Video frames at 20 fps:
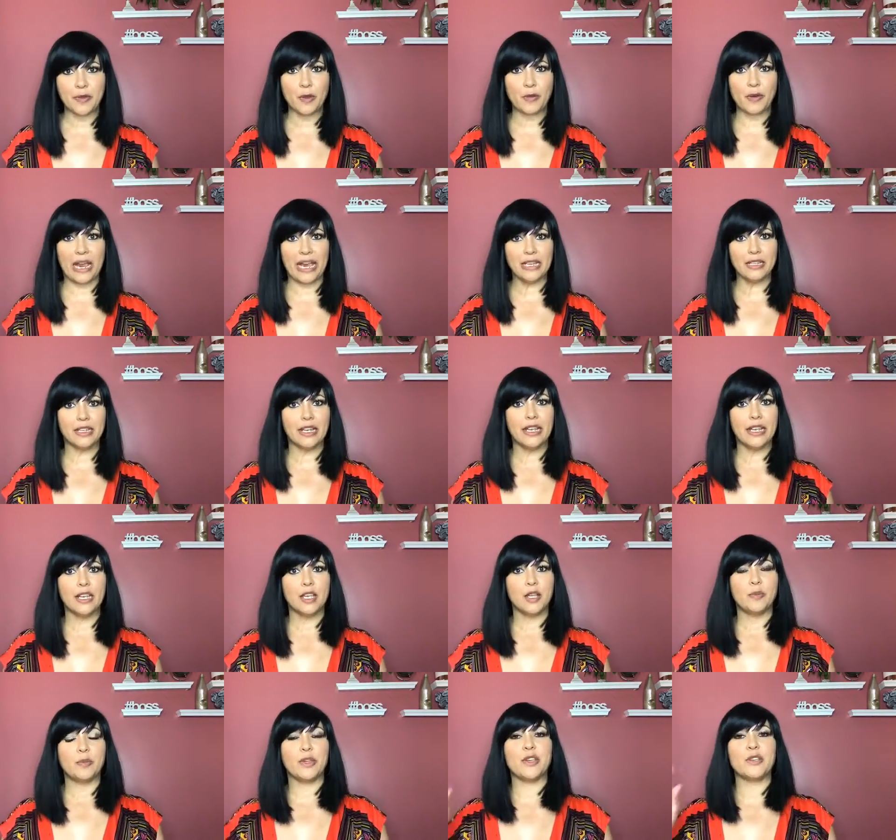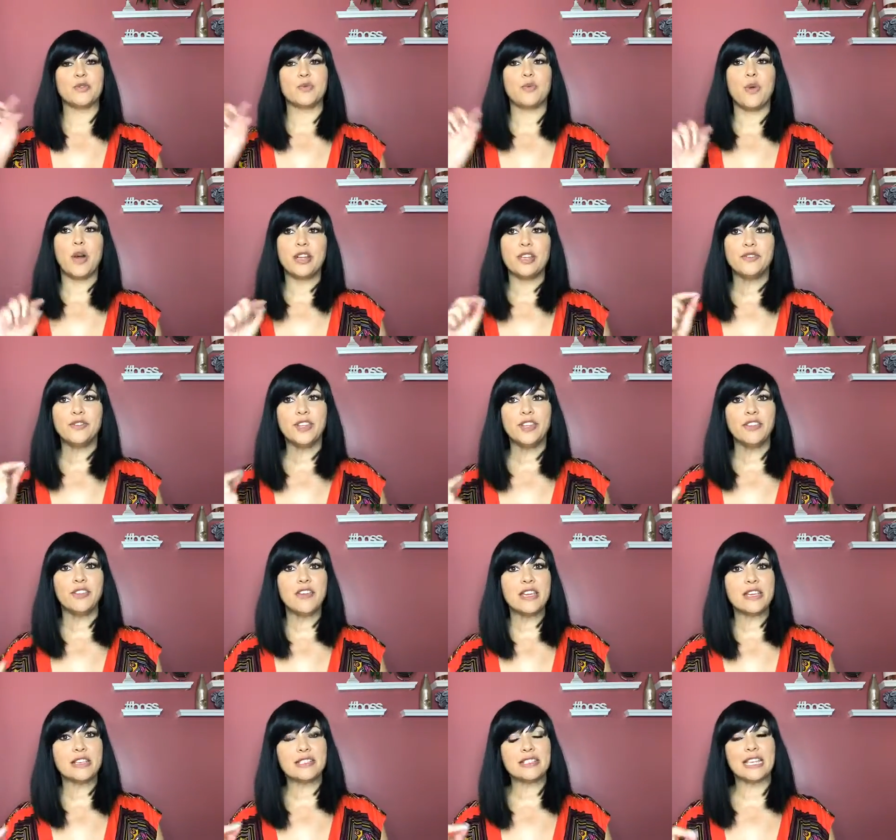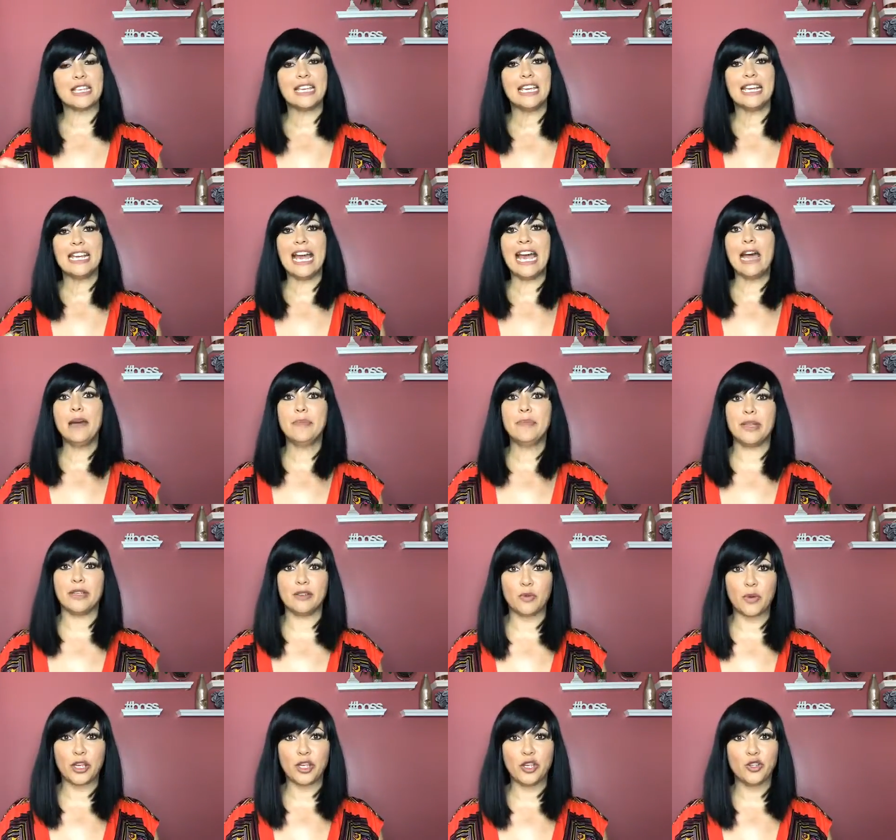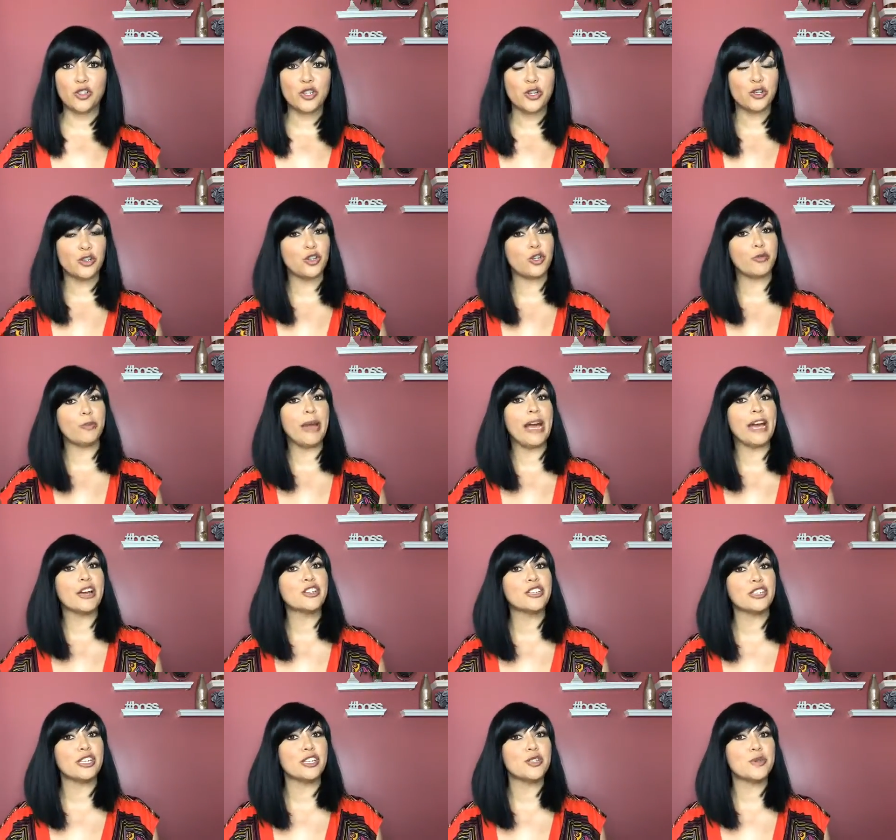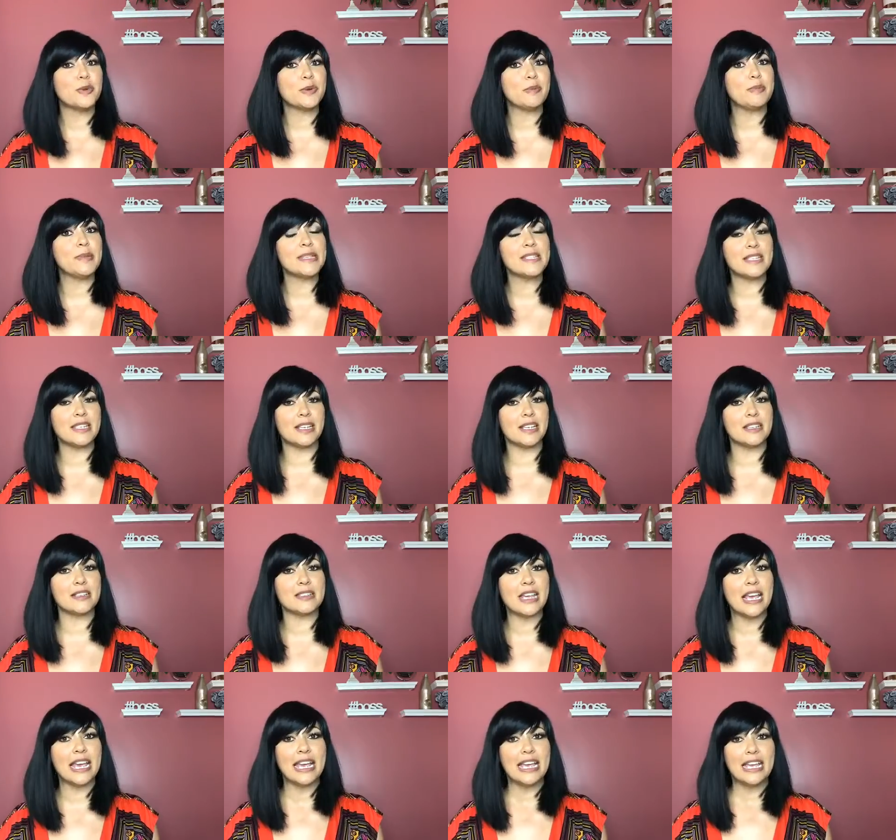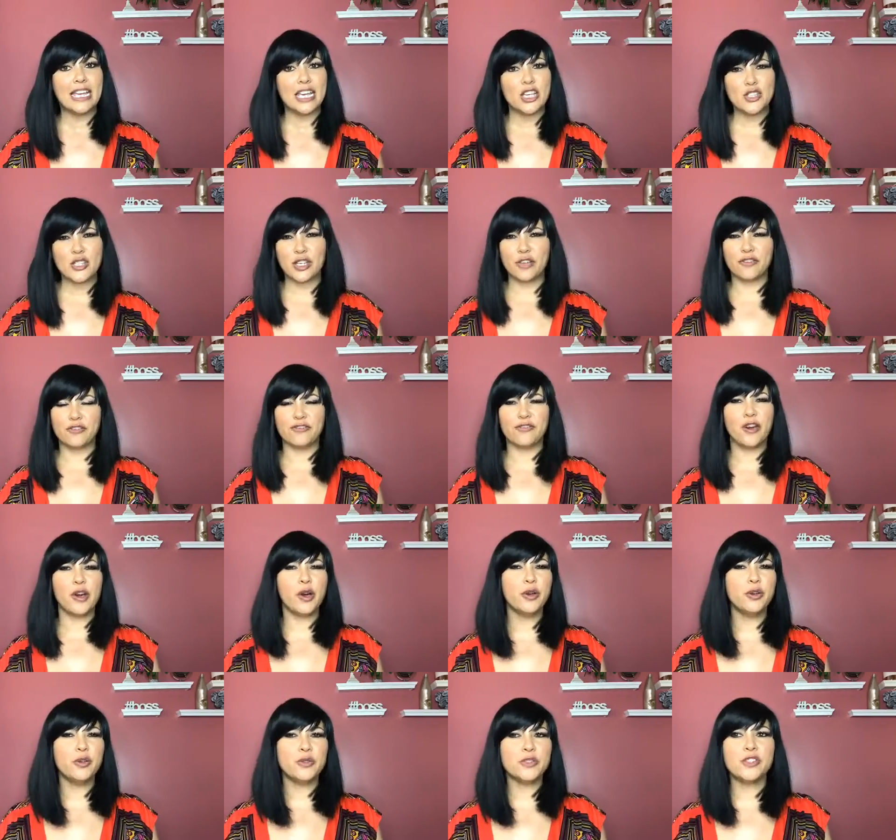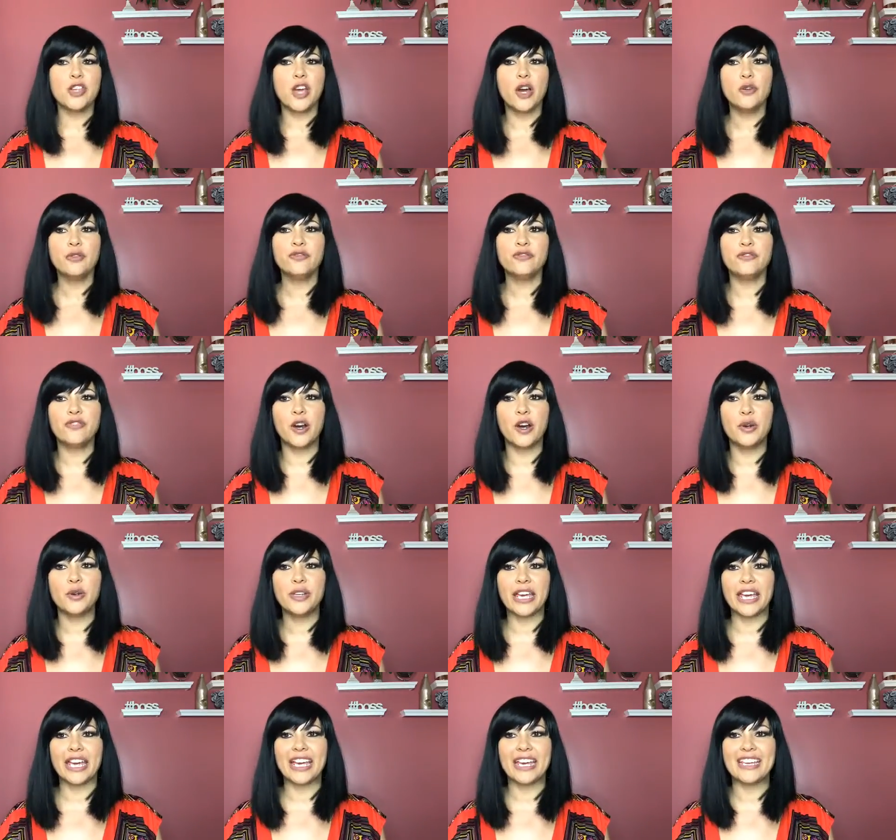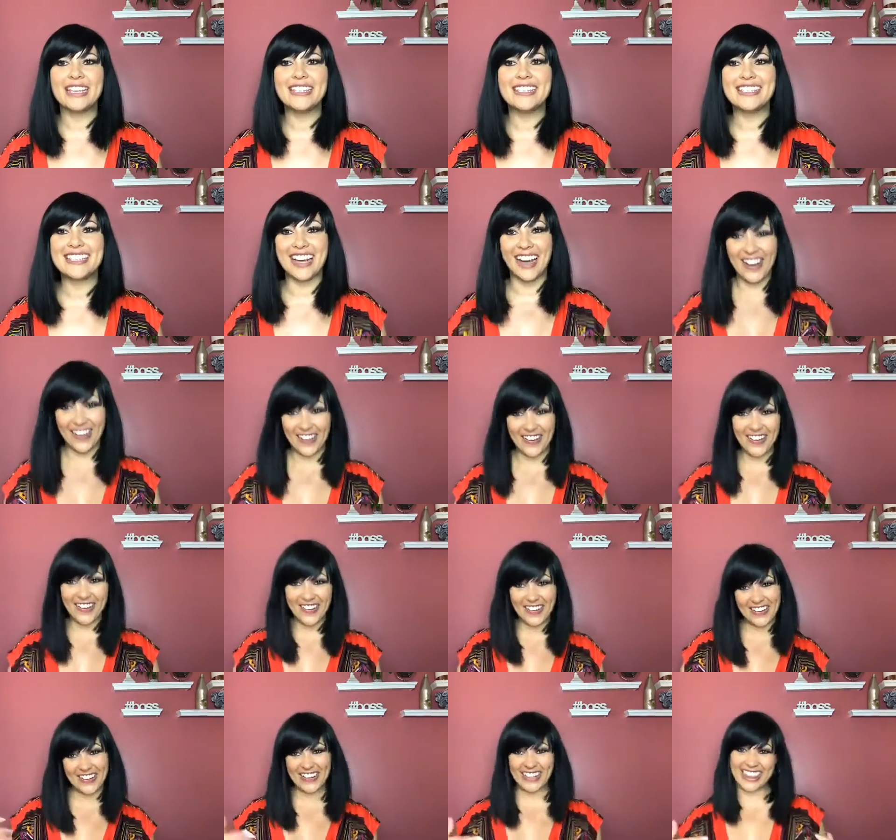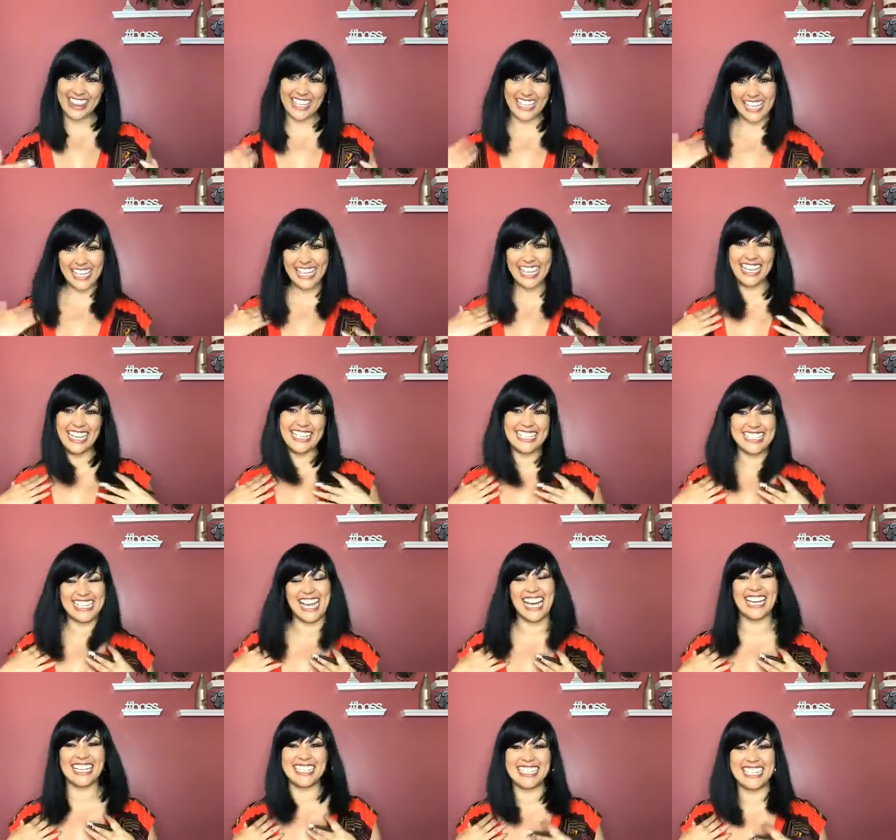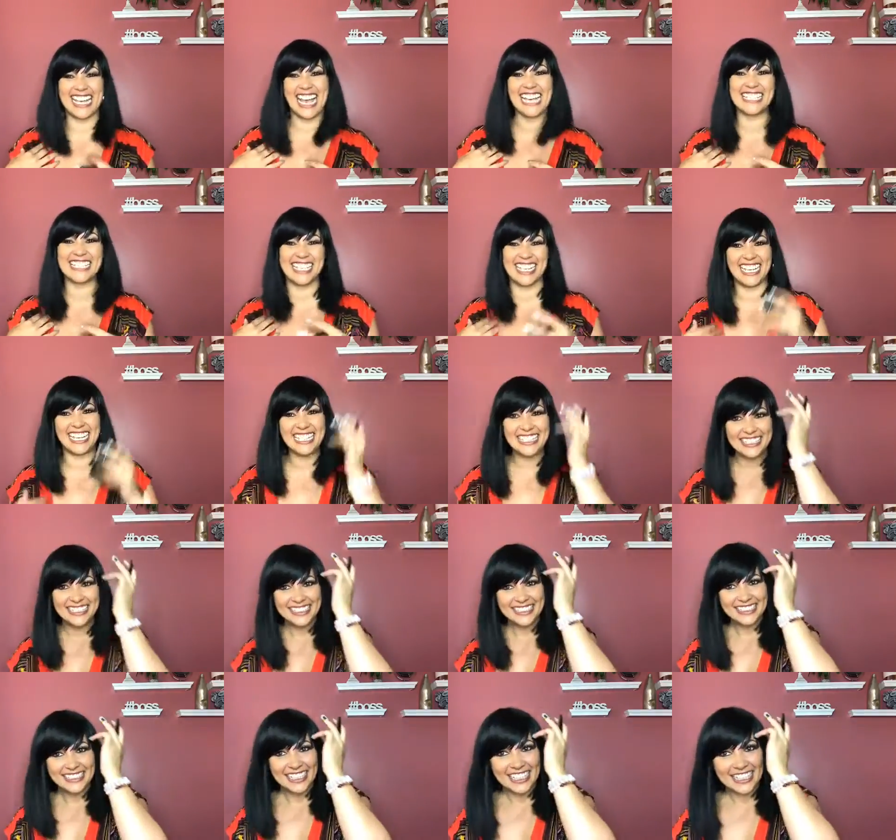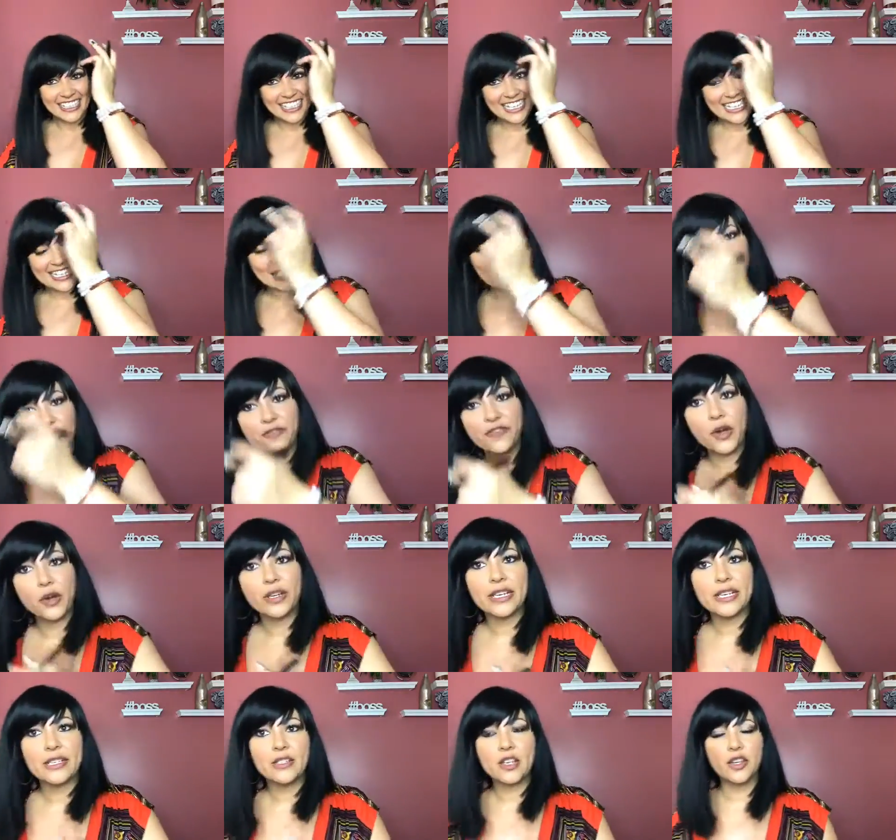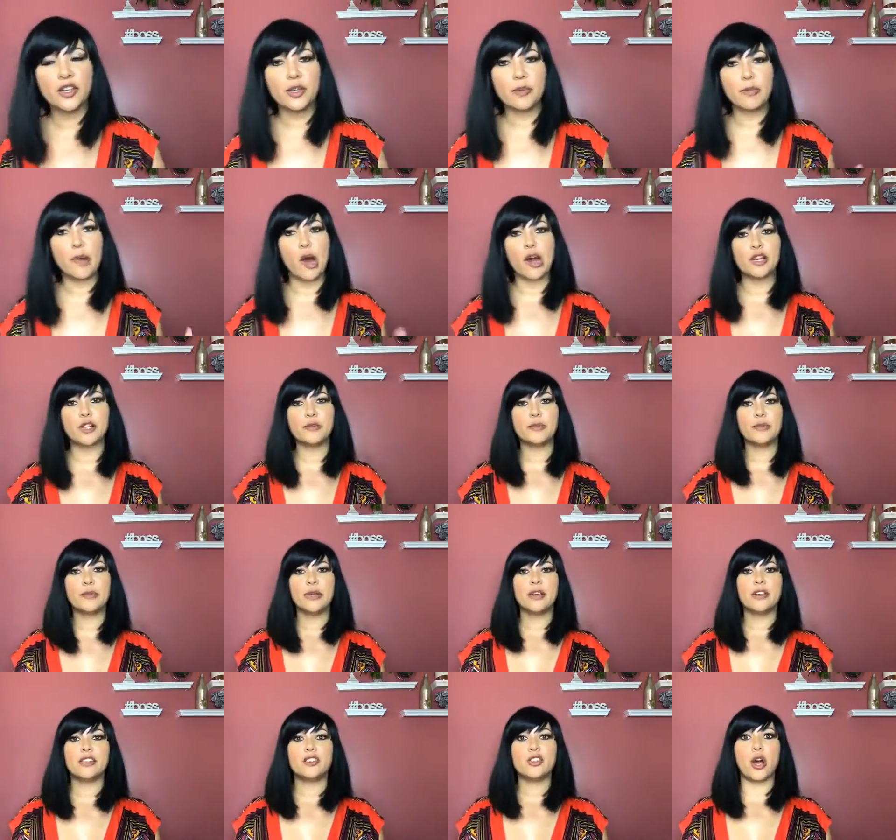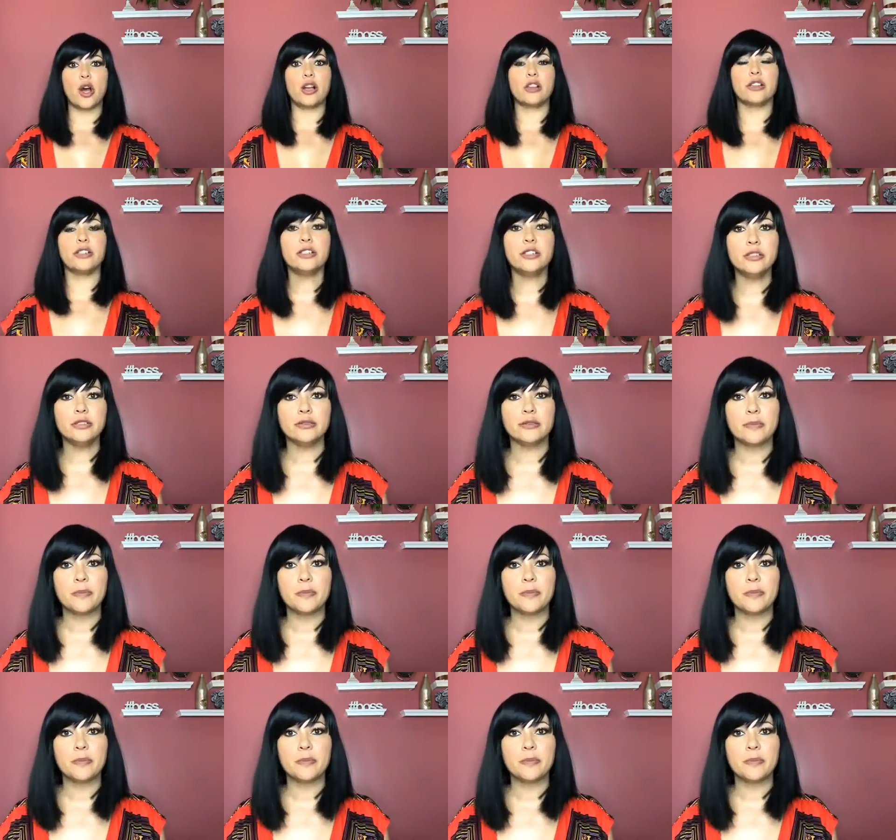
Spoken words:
right? Because one of the things that can happen when you turn your passion into a business is you get so focused. Oh, thanks. Yeah, sassy. You get so focused on the bottom dollar